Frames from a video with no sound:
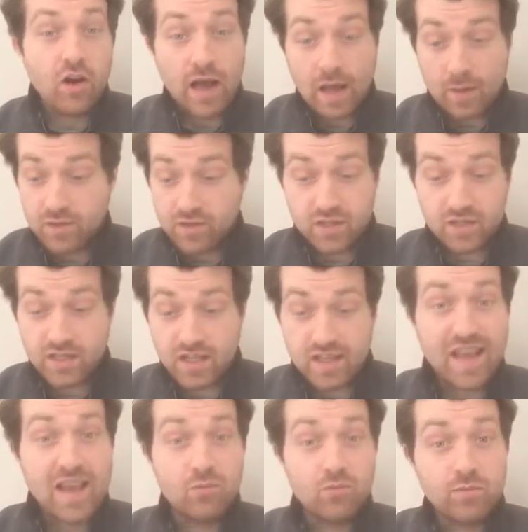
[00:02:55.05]
Amateurs
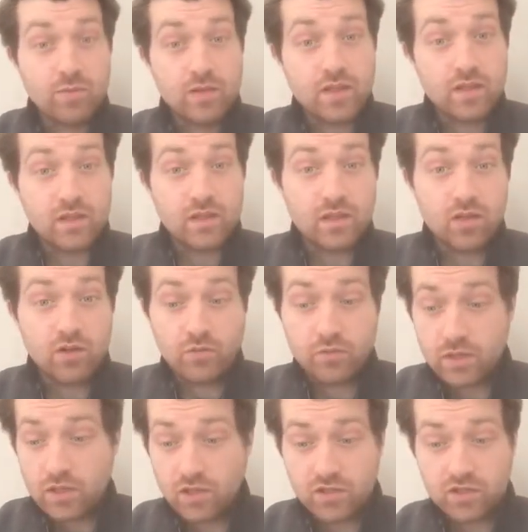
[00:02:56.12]
again would be, if
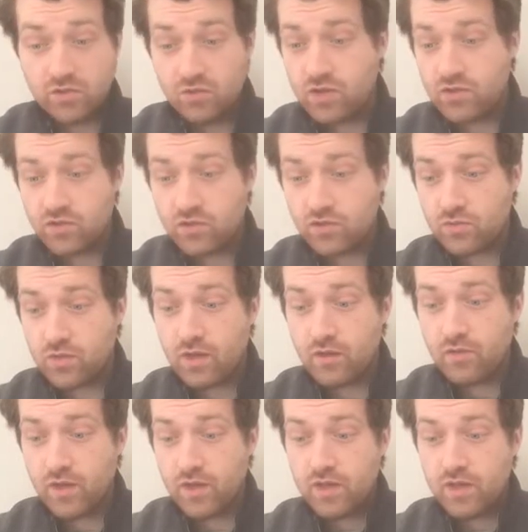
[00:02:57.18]
we looked at 2012,